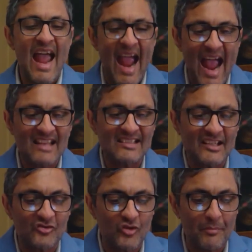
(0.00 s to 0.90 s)
as
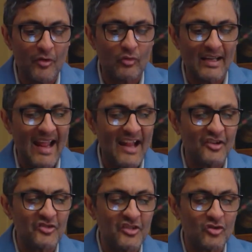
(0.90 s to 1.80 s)
distributed
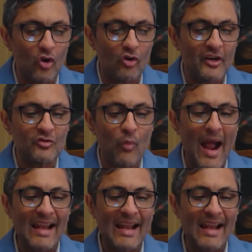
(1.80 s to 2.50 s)
energy storage while